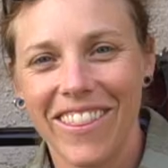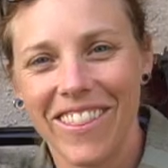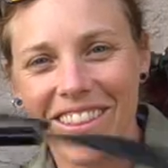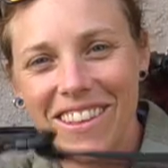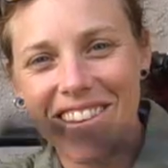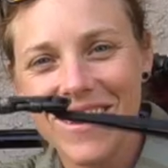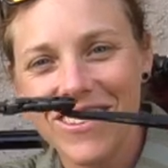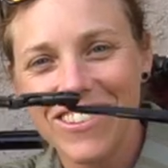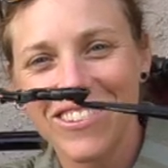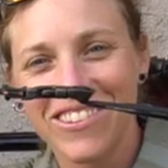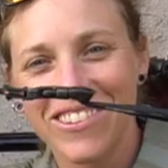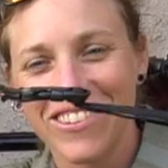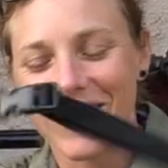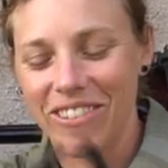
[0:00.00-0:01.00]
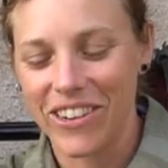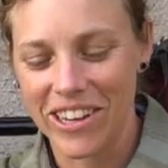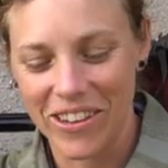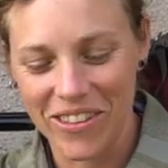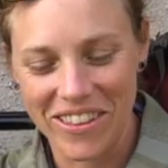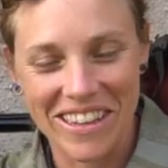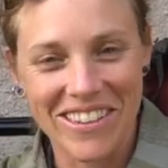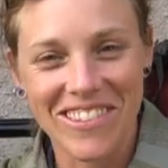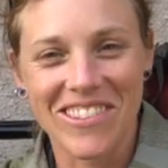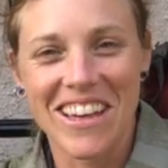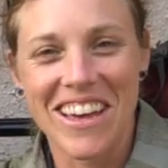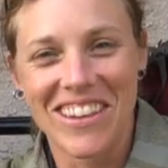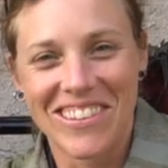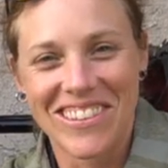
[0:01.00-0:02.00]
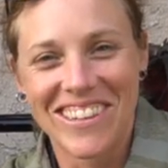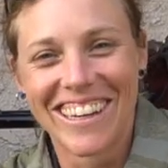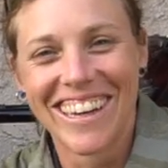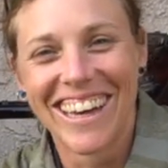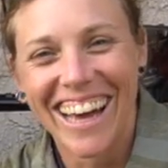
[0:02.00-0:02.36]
These? Wait, not these, this.